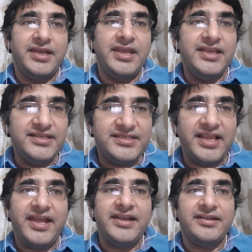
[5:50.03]
is
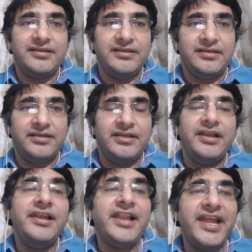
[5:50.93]
that
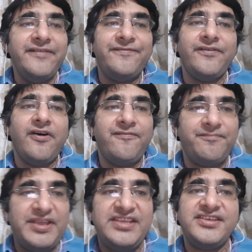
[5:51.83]
life of
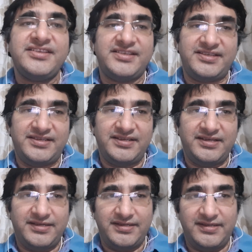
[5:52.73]
pages
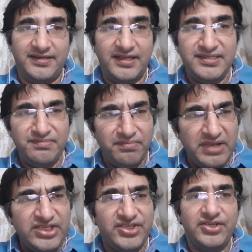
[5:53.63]
is
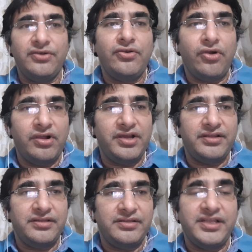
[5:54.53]
much longer
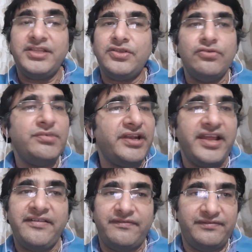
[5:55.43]
than the human
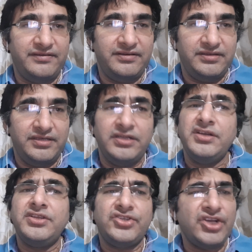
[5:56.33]
life.
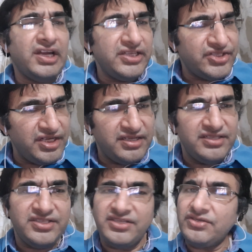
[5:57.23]
Charles
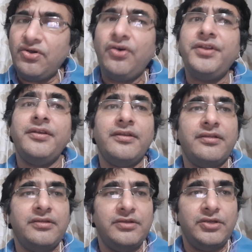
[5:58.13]
Dickens is gone,
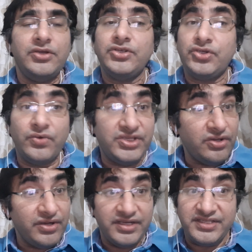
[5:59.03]
so is
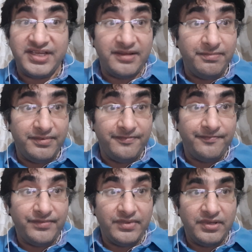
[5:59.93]
Aurangzeb,
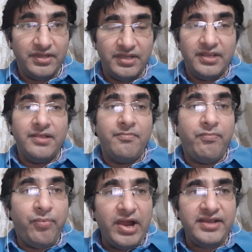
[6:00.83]

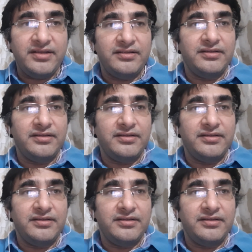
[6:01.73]
but